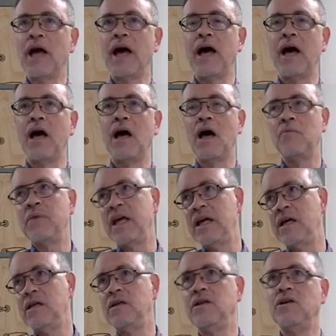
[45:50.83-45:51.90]
yeah, I
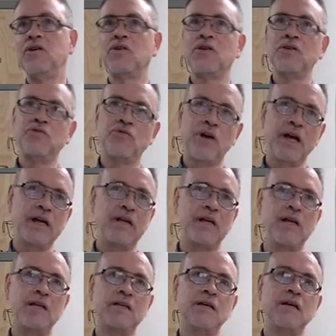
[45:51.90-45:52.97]
mean, you could drain
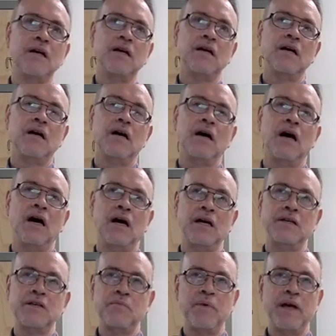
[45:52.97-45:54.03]
it.
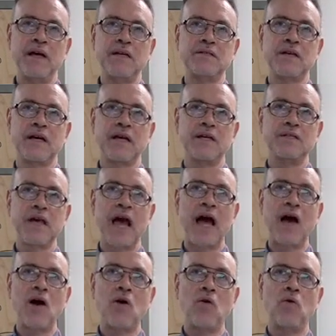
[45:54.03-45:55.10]
It depends, I guess,
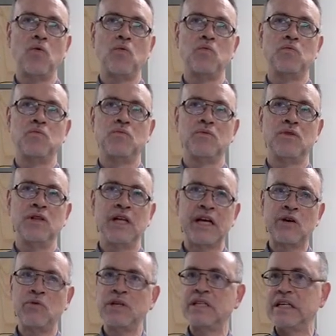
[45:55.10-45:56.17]
how
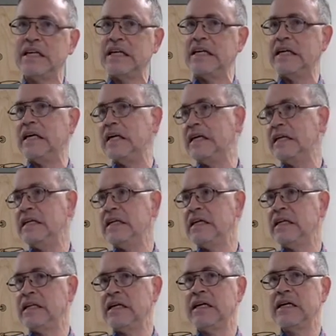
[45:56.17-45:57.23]
liquidy
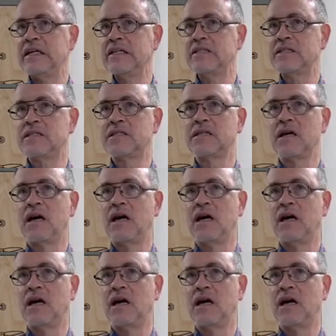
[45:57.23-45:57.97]
it is.